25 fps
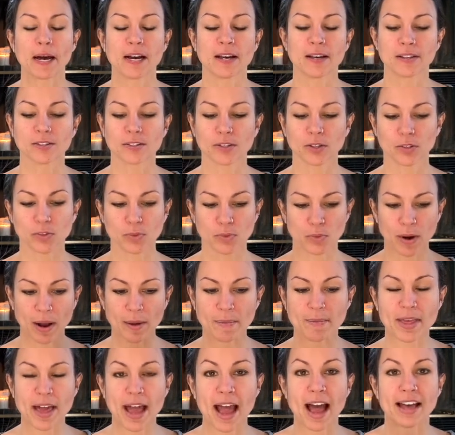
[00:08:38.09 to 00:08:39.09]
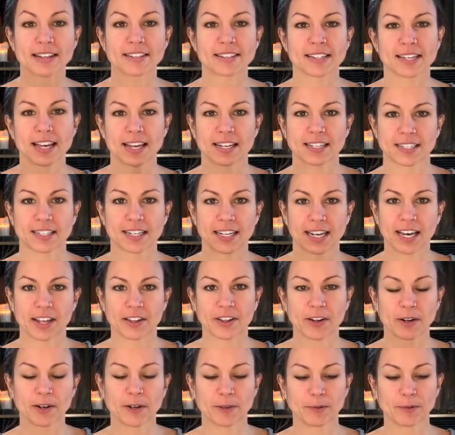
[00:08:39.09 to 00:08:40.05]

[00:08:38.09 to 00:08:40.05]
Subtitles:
So let's rub the hands again together.